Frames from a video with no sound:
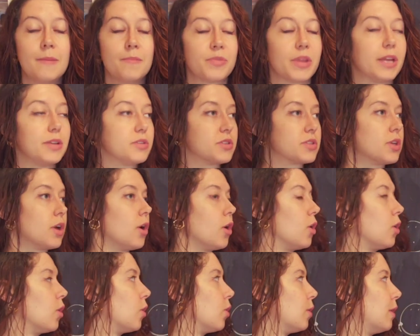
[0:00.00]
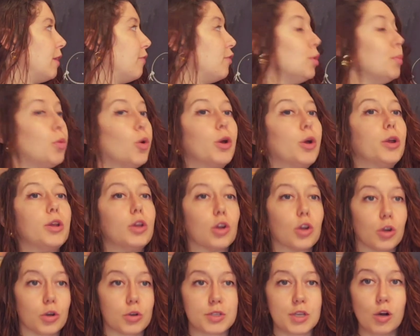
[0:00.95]
And so if you put
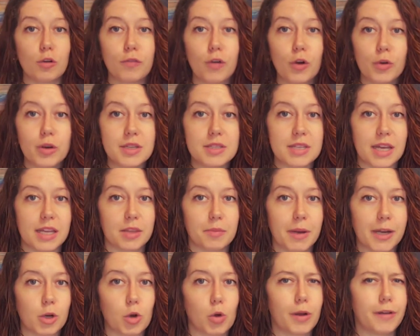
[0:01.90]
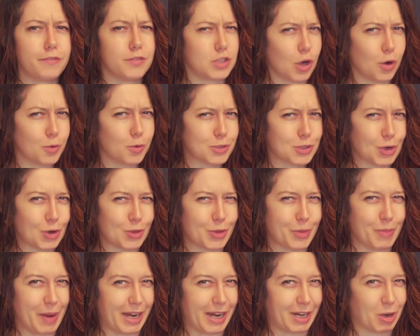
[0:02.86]
your cell phone inside the microwave, don't turn the
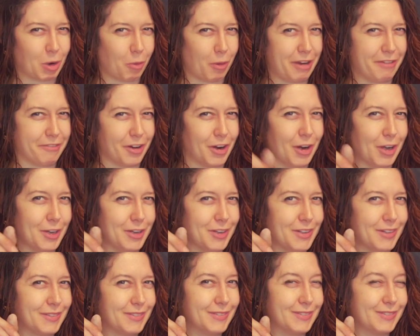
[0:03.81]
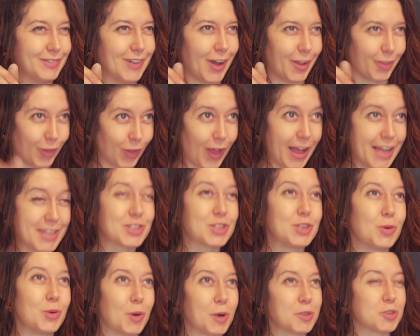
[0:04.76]
microwave on unless
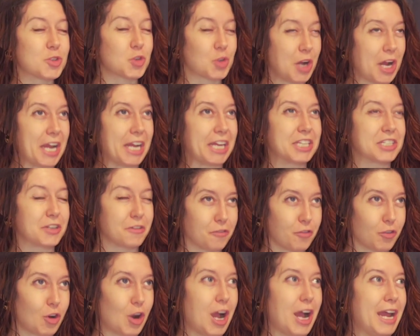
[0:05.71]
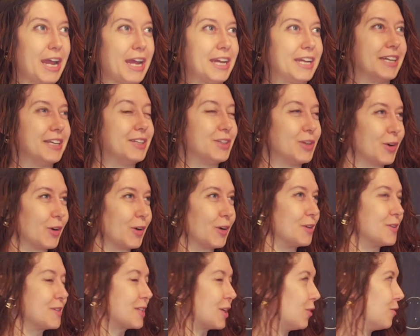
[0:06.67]
you are trying to fry
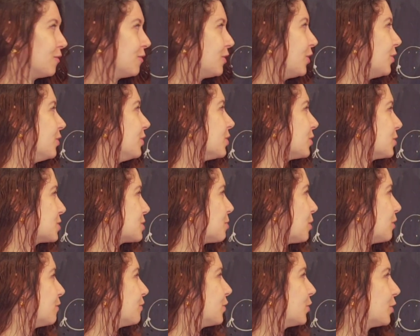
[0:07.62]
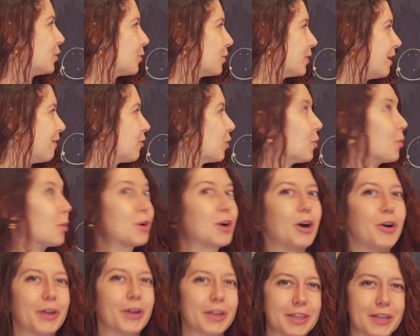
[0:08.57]
your cell phone or smartphone or whatever we're
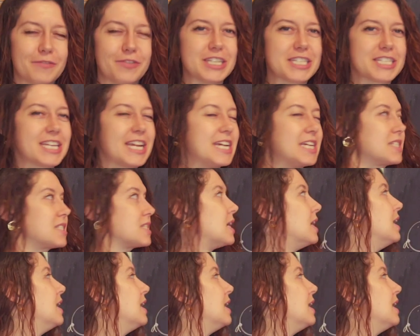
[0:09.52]
calling them these days.